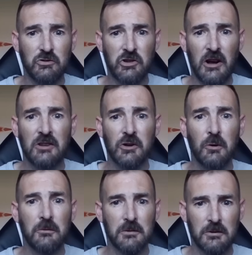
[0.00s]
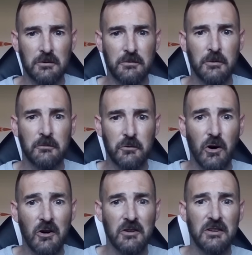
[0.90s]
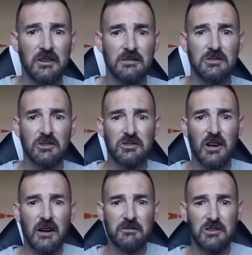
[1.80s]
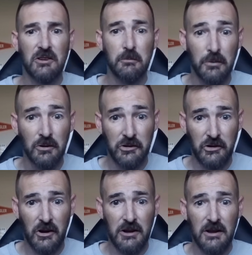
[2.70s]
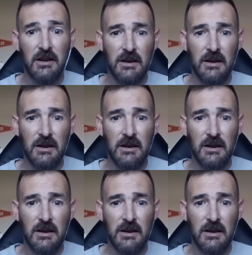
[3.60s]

change over from frauditing to SovCit bullshit.